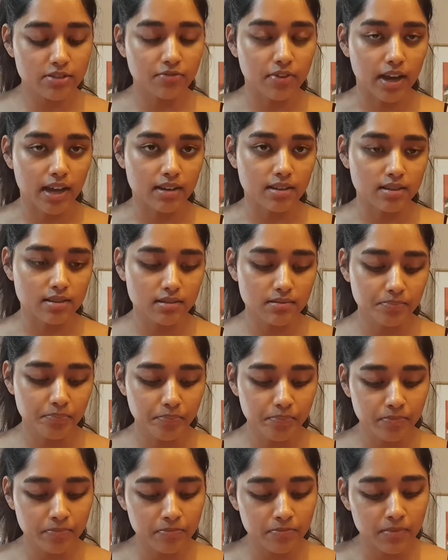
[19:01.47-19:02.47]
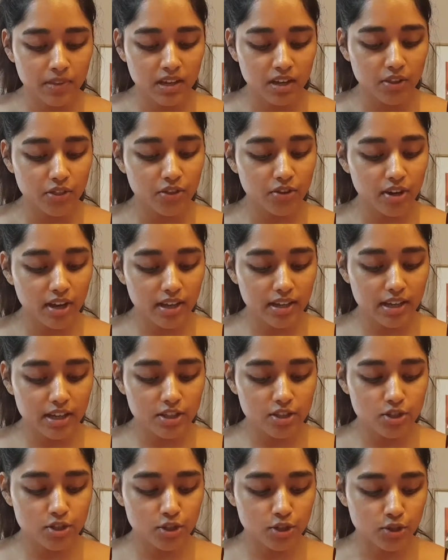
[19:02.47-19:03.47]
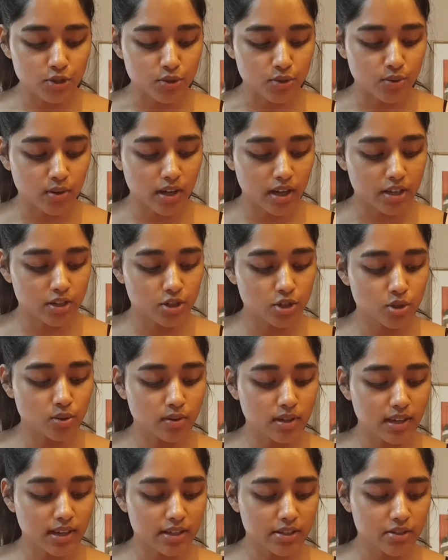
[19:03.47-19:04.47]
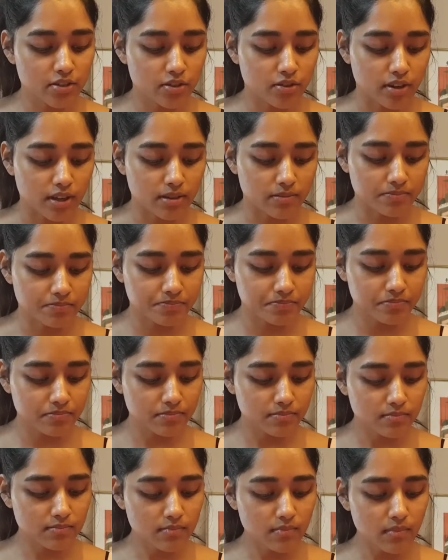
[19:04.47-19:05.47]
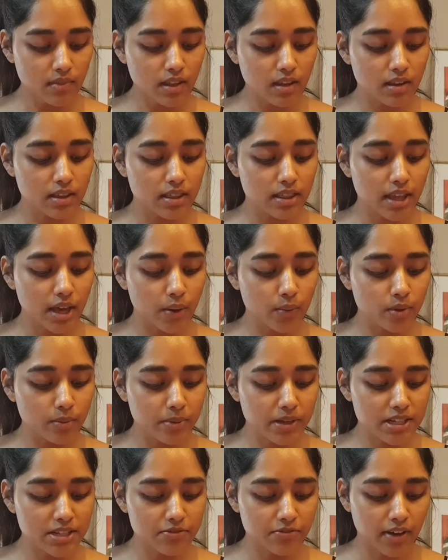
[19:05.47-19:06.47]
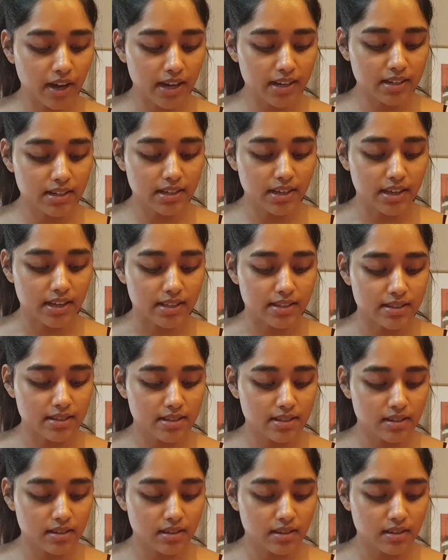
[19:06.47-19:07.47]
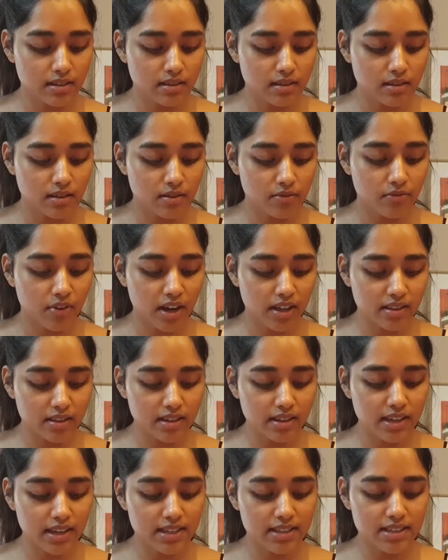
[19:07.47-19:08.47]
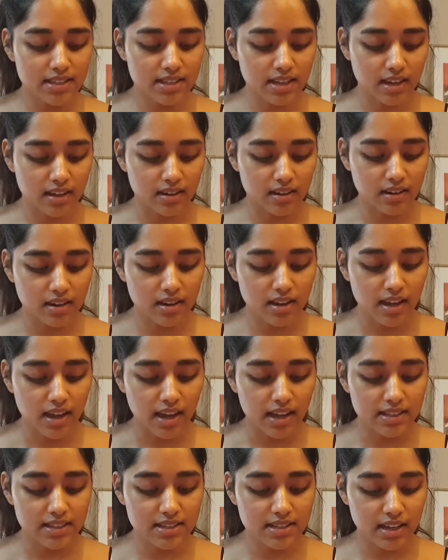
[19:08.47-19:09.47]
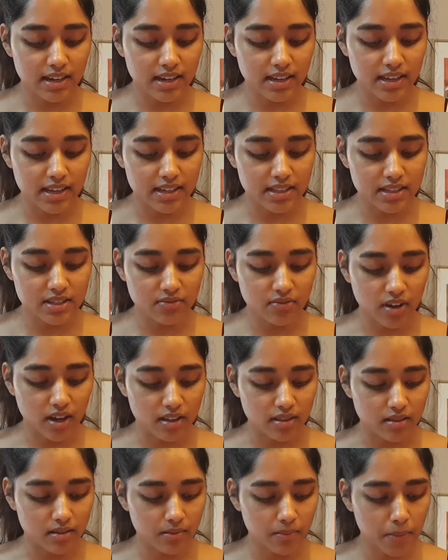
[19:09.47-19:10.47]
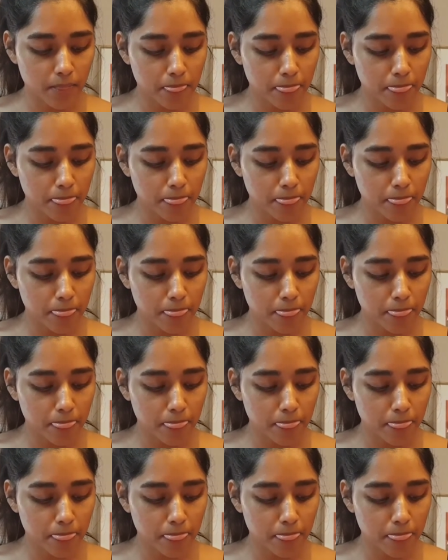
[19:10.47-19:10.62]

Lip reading: divided, three against two and two against three. They will be divided against father against son and son against father,